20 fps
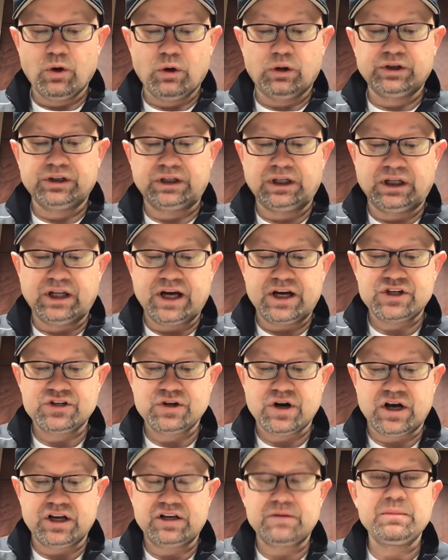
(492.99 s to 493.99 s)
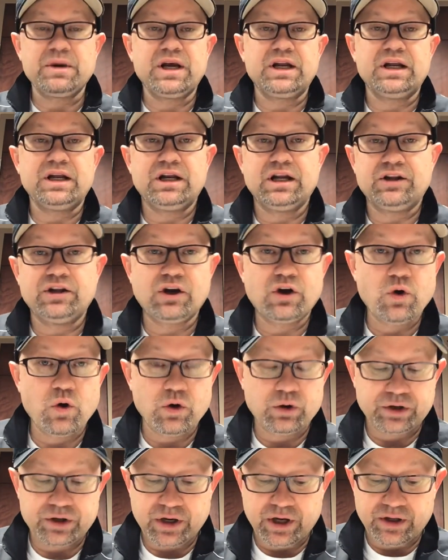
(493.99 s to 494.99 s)
hold an electronic meeting in
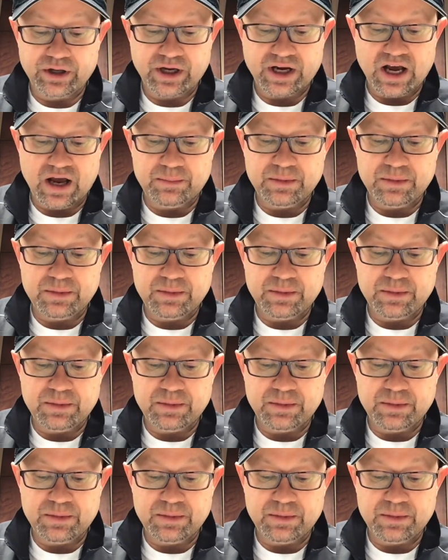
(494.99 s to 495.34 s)
the